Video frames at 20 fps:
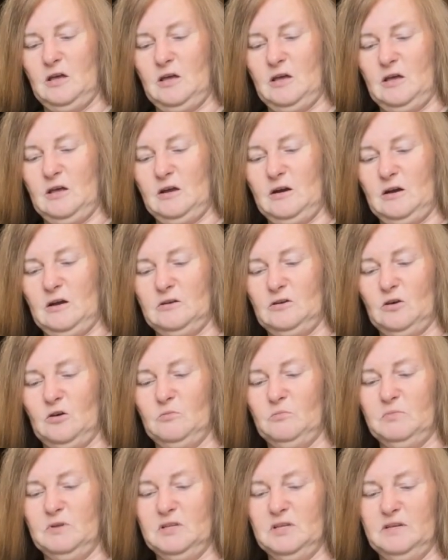And I don't
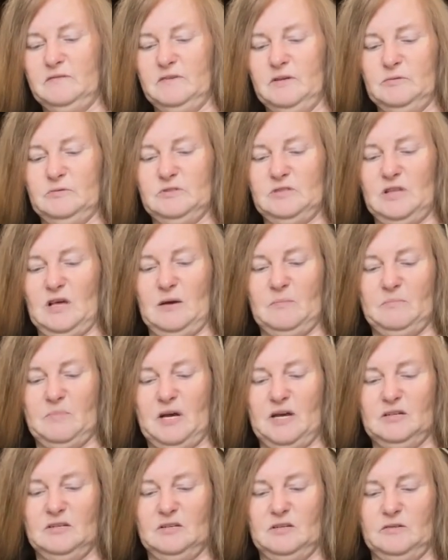believe it was that
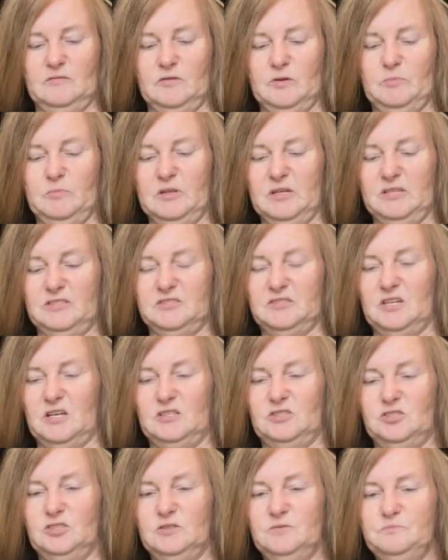bad at every
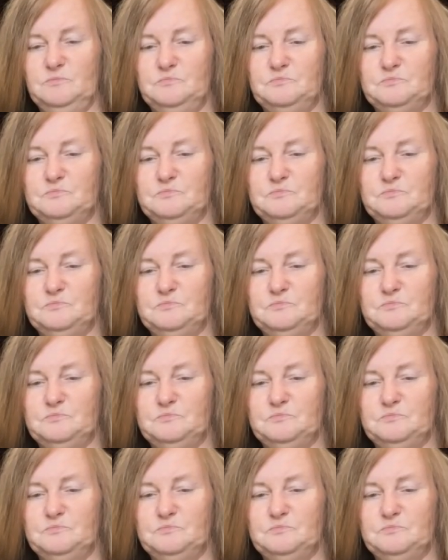plantation.